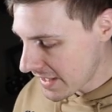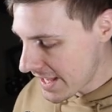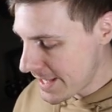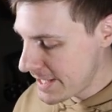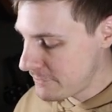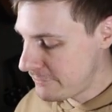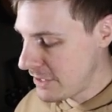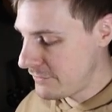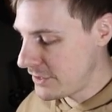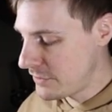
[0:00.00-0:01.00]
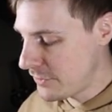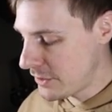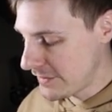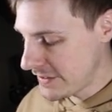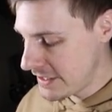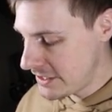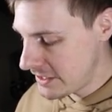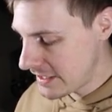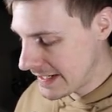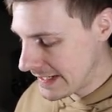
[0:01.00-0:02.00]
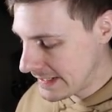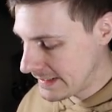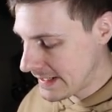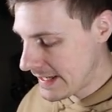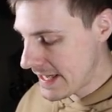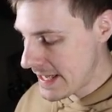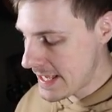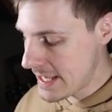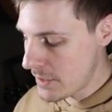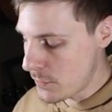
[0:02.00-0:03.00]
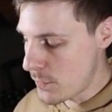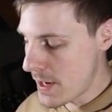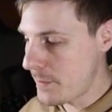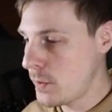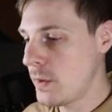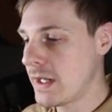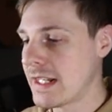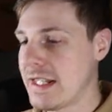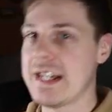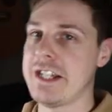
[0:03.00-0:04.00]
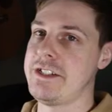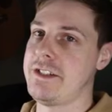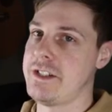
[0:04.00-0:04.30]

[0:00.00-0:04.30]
a Vivid Voltage, and a Rebel Clash.